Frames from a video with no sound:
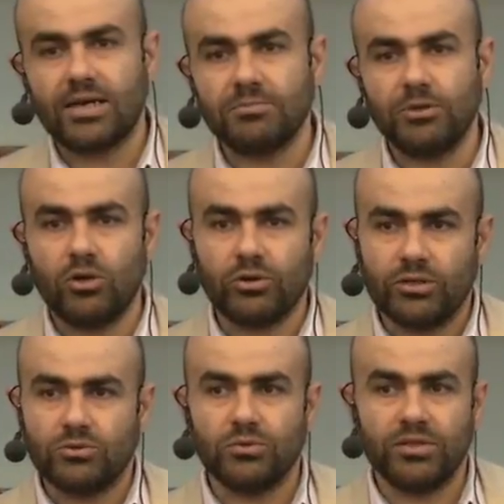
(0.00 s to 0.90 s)
are
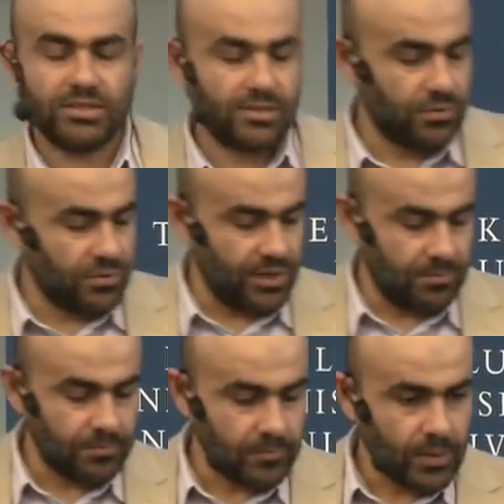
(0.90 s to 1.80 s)
belonging to this
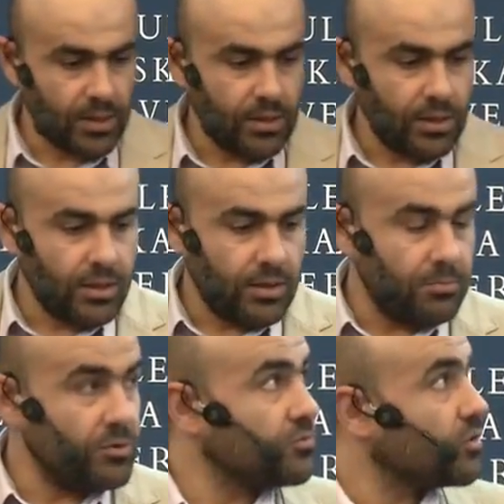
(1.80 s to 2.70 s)
theme.
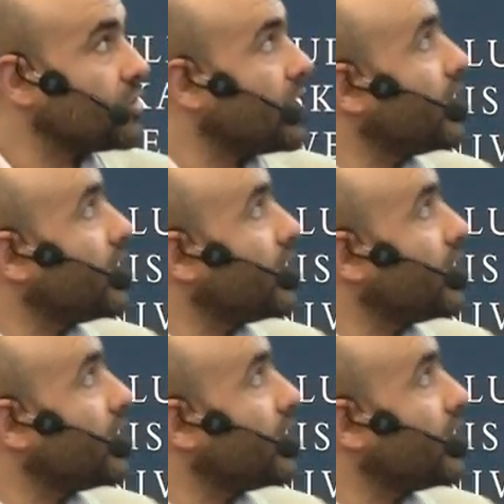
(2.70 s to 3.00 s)
Before